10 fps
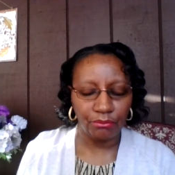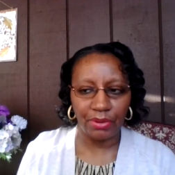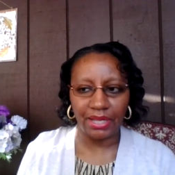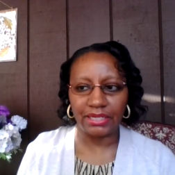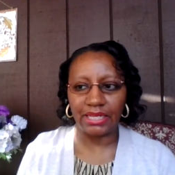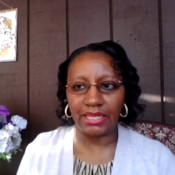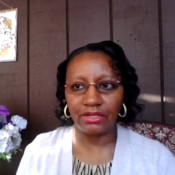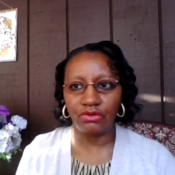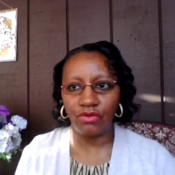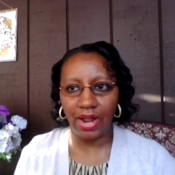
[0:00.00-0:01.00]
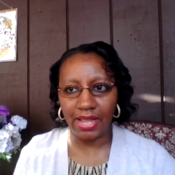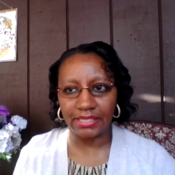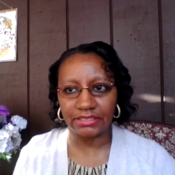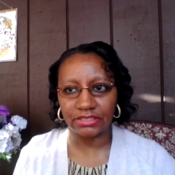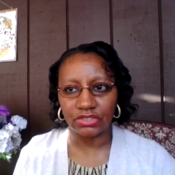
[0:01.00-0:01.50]
But in
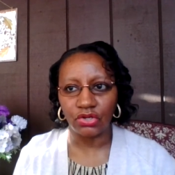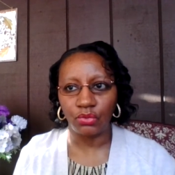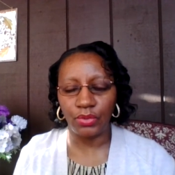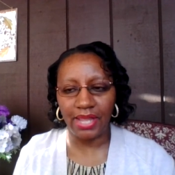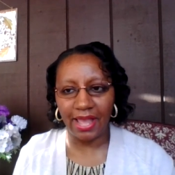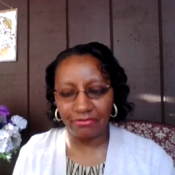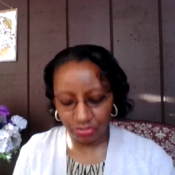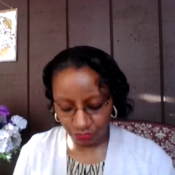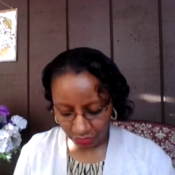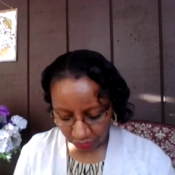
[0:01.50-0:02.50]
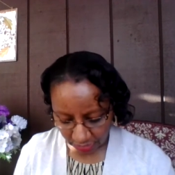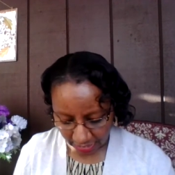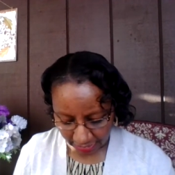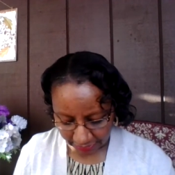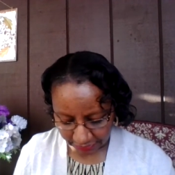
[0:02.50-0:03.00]
Christ, we have to
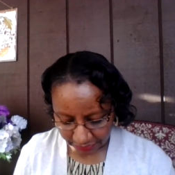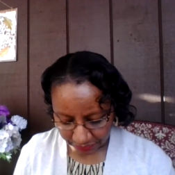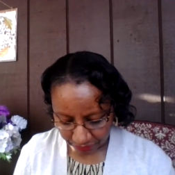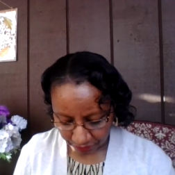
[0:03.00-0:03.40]
realize